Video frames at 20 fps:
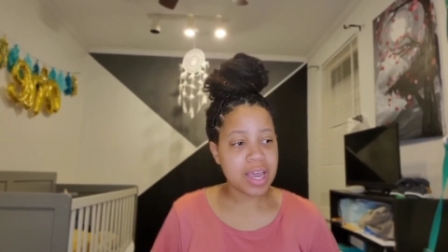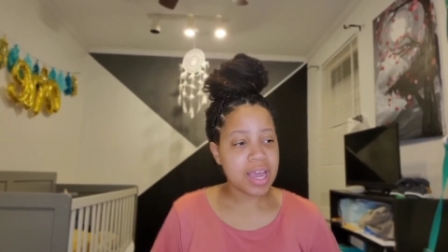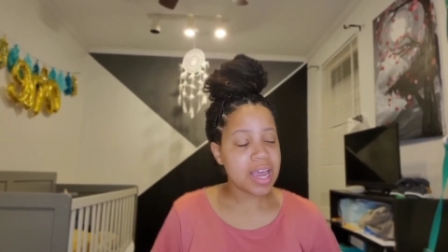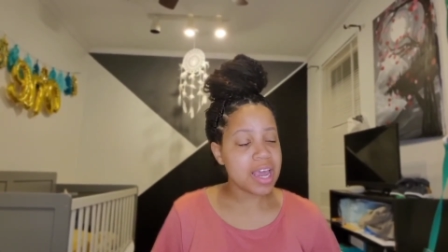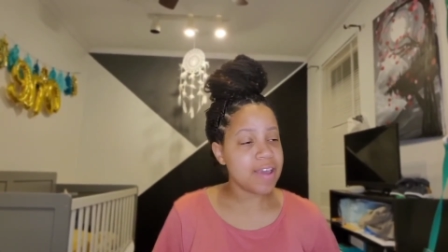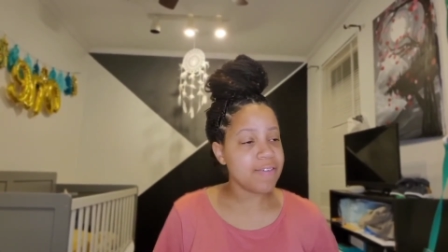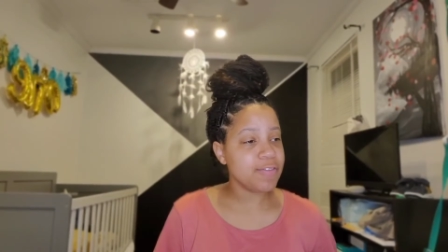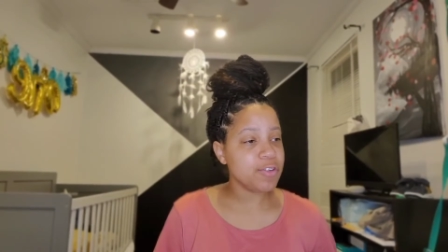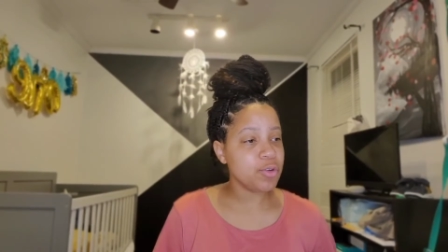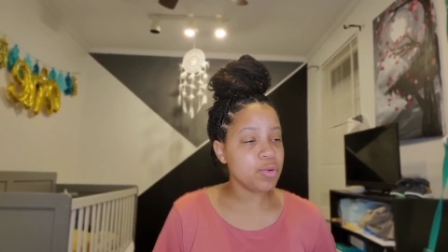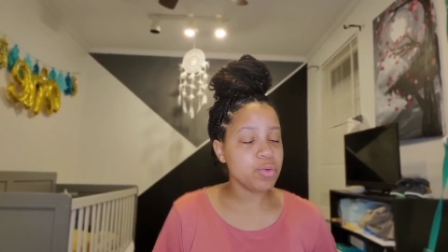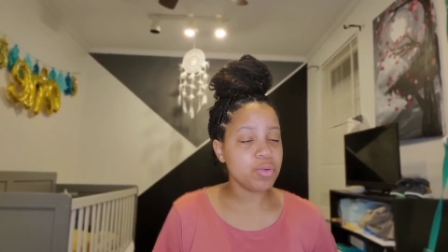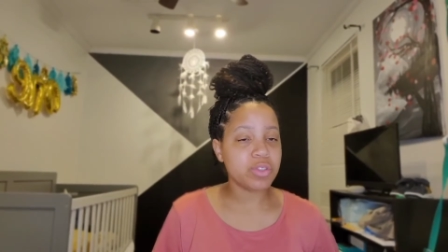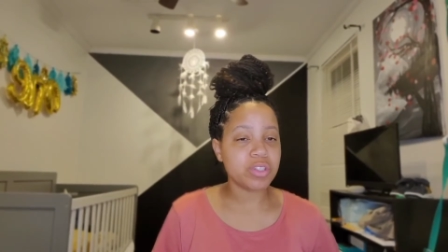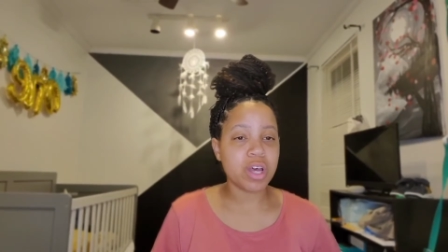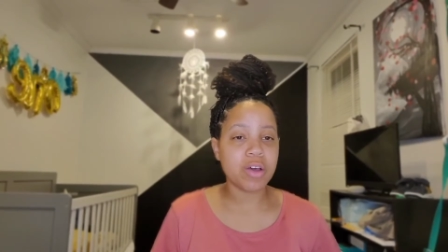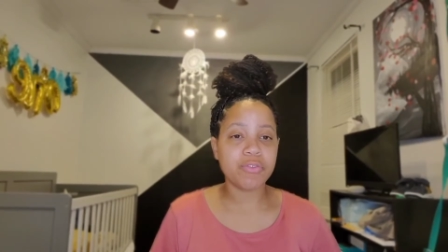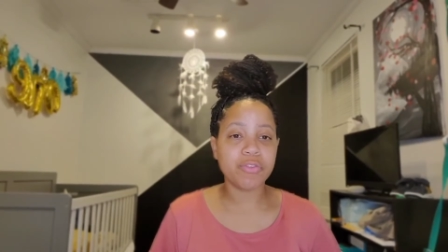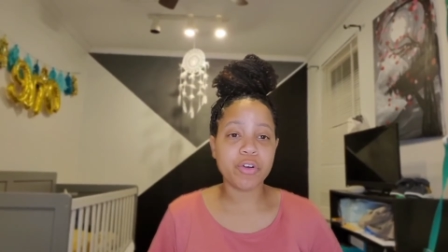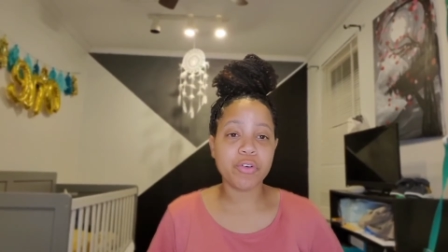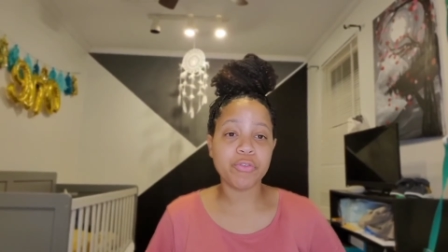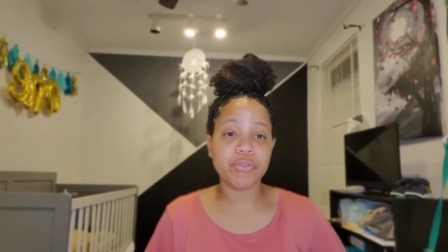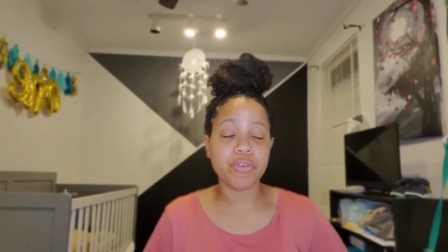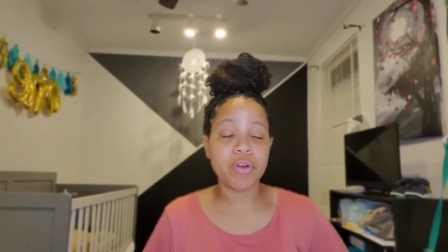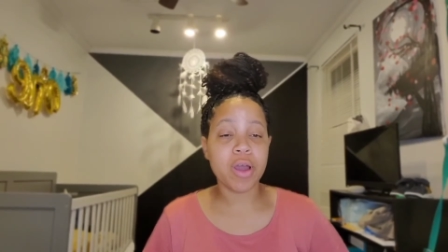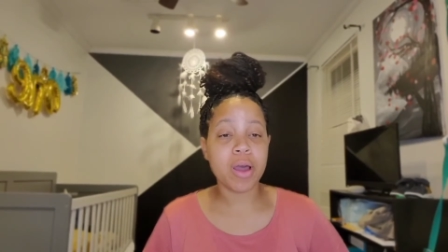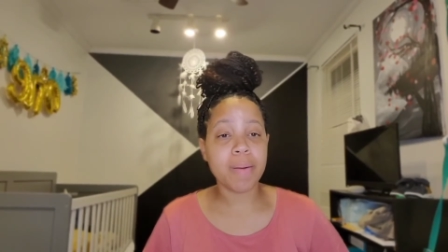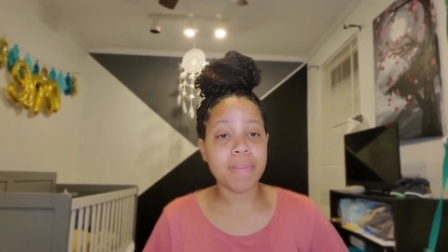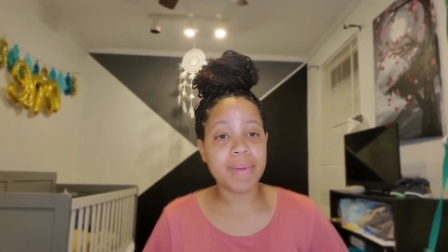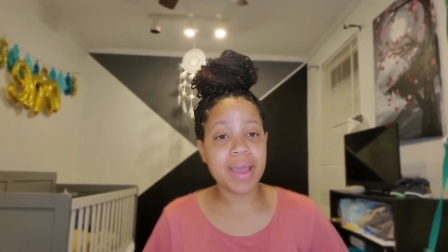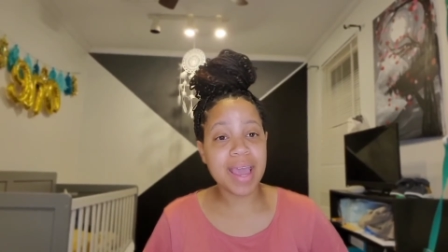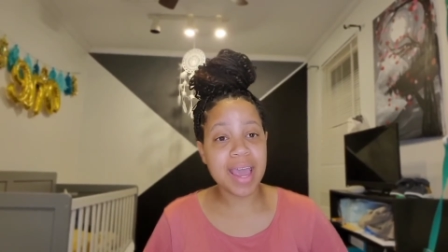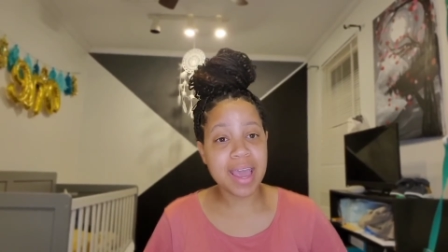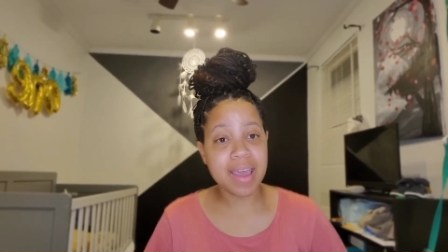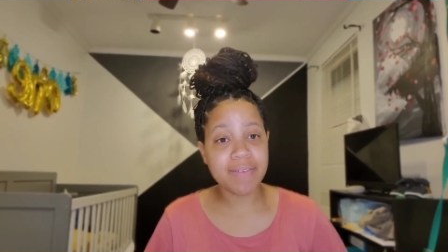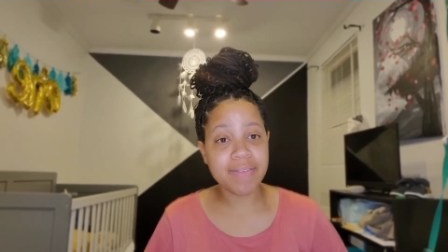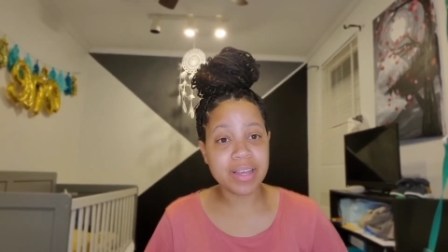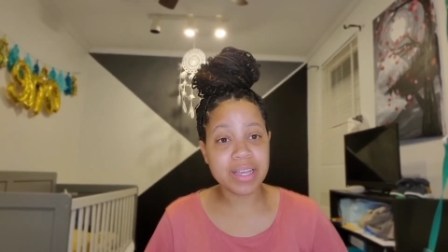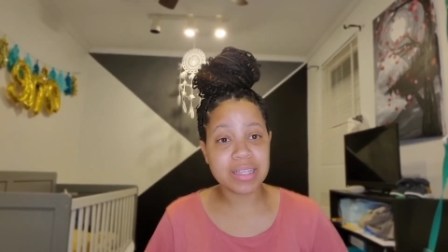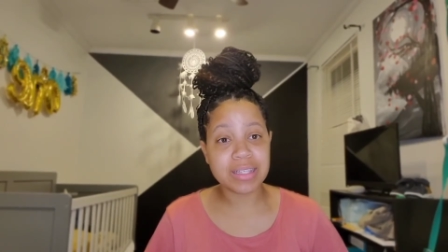If you suffer from
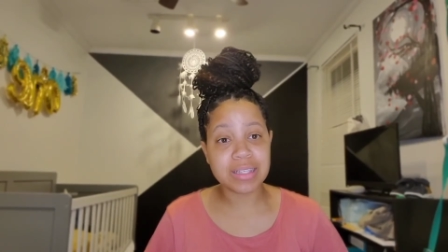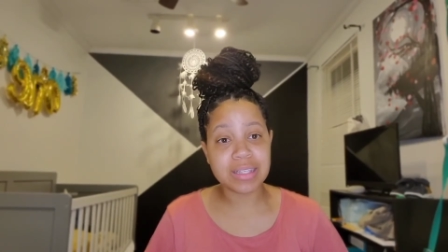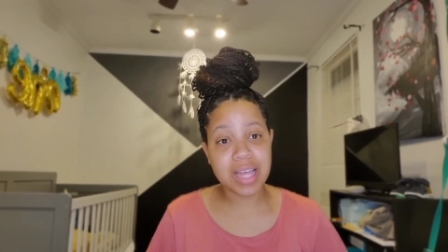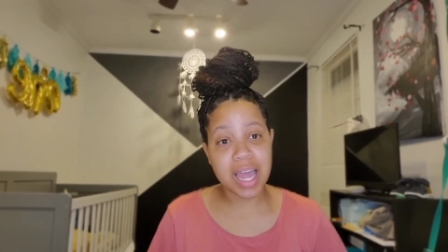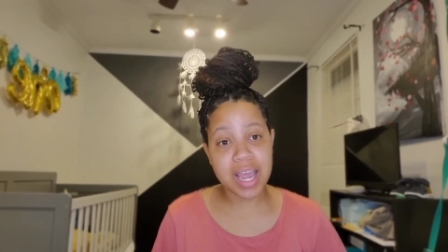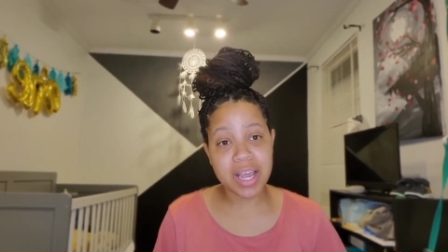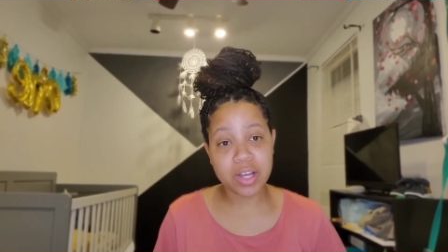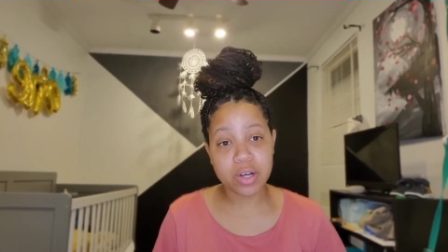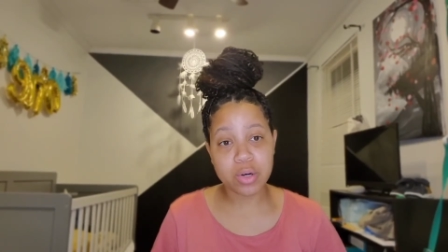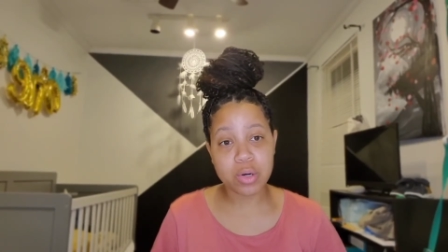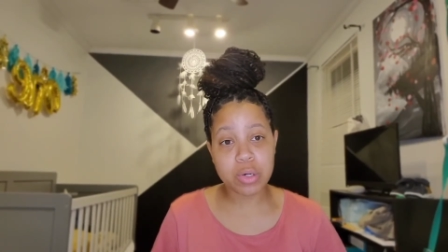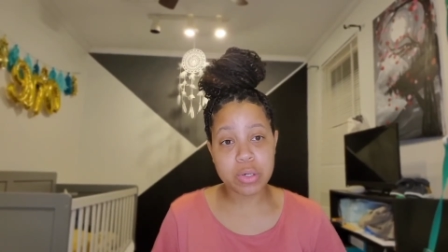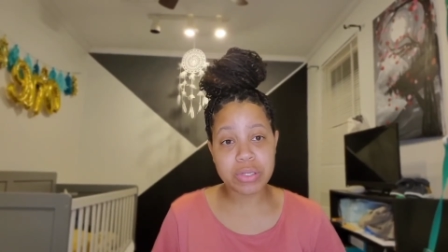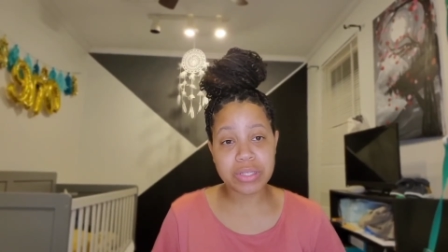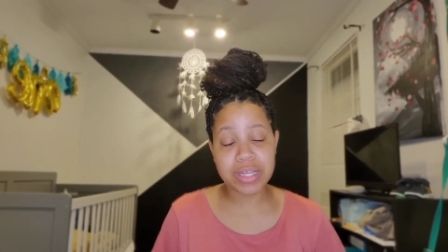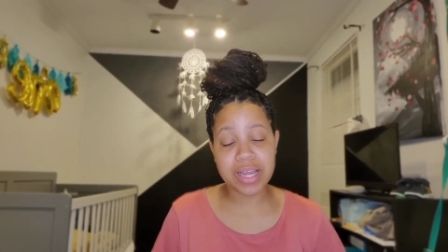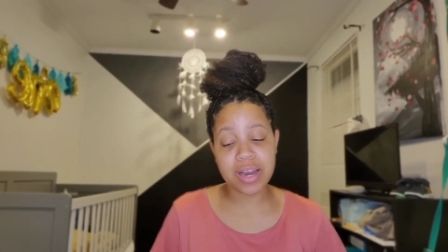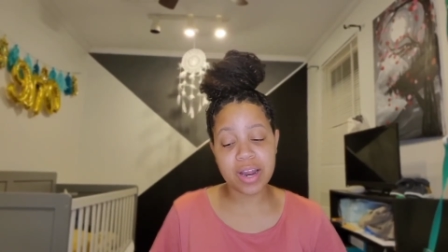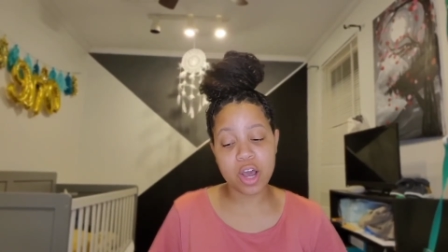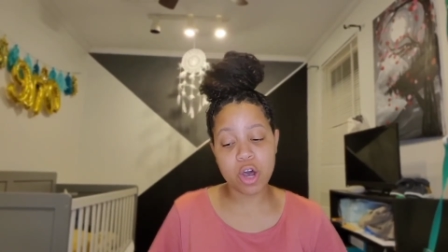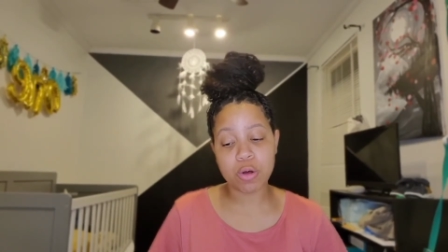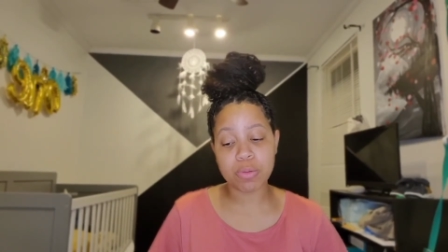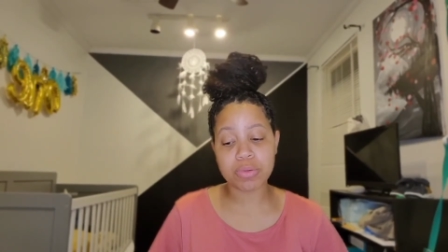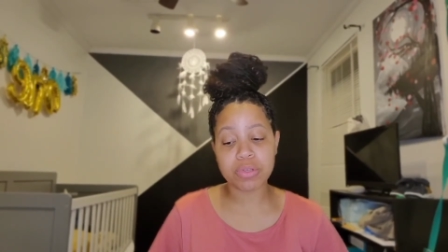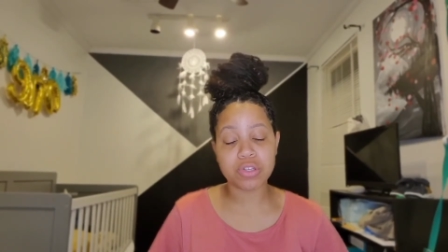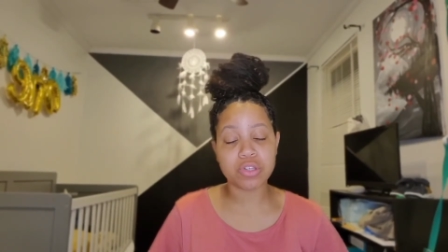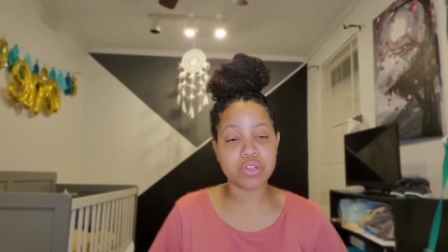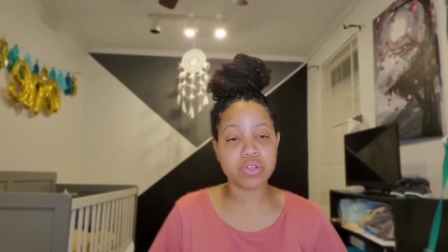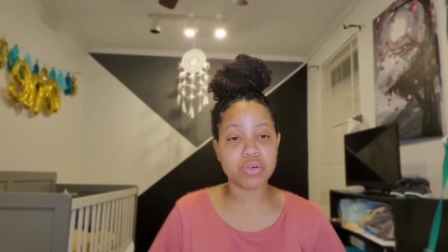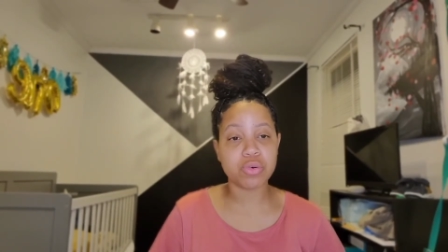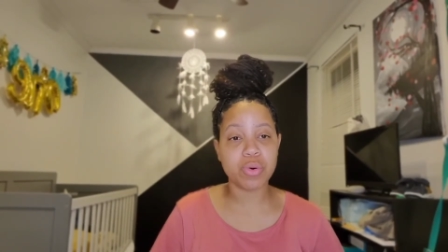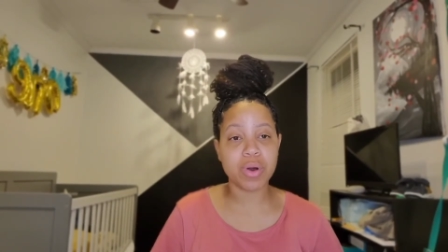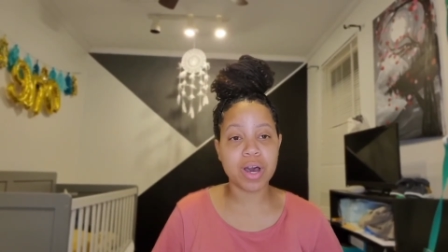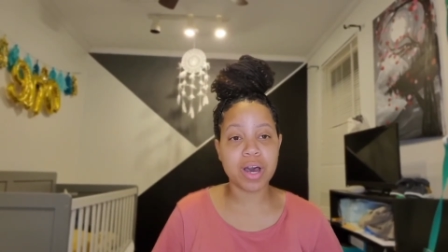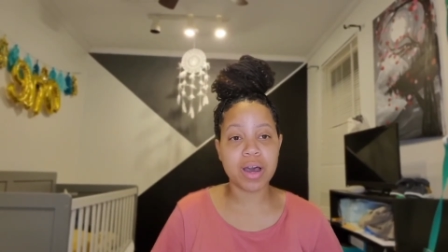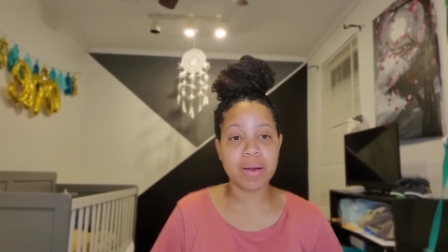heavy cycles, it helps to